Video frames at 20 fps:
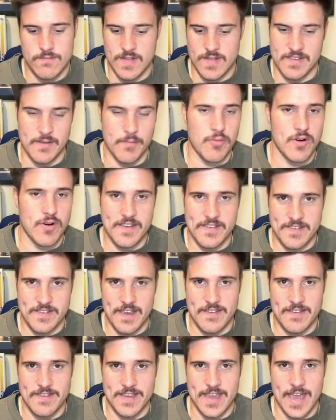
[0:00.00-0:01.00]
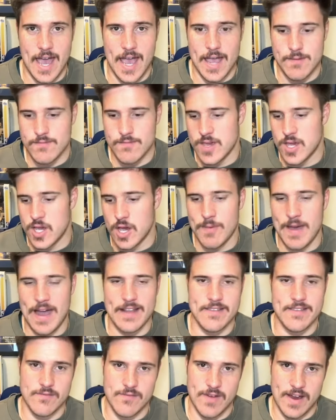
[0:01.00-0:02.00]
It's a preseason game. You go
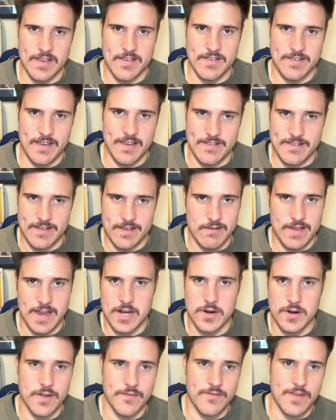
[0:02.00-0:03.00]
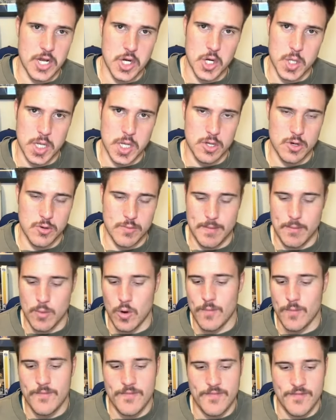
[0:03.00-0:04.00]
back to the regular season, you lean on your veterans a little bit
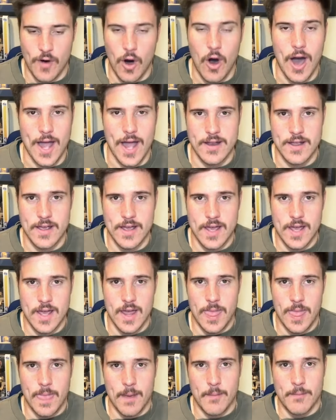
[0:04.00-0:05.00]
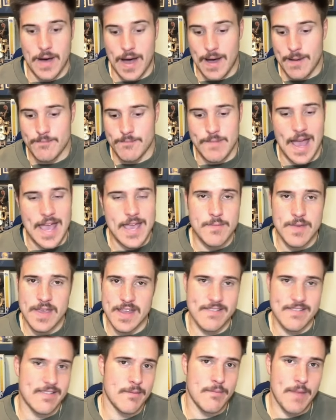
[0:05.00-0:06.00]
more. Fine. But maybe
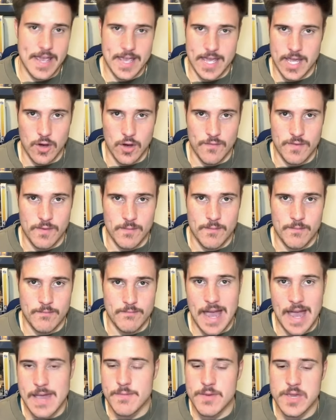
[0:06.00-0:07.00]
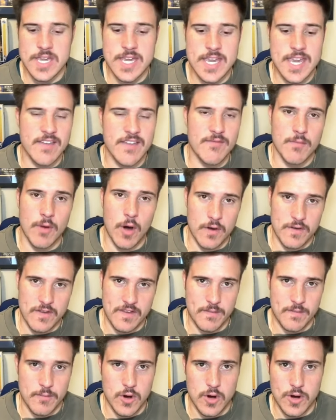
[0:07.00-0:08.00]
it's the making of them. Maybe you give
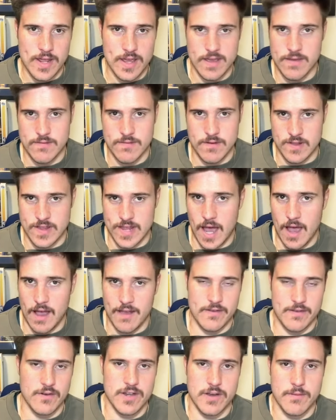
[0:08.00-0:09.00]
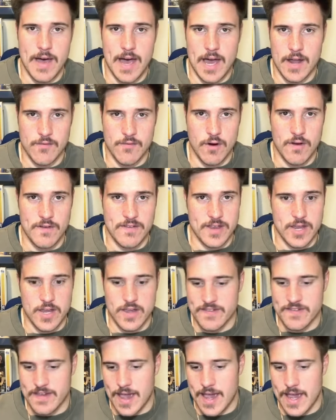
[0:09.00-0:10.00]
Moses Moody the task on DeMar DeRozan and
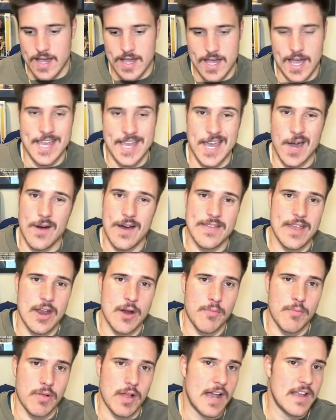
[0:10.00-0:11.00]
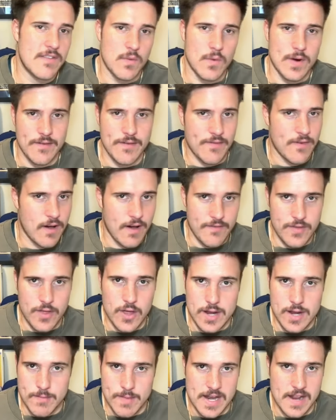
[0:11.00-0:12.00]
you say, okay, go out there and play 25,
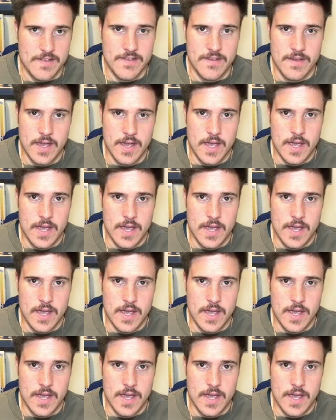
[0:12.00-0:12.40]
30 minutes.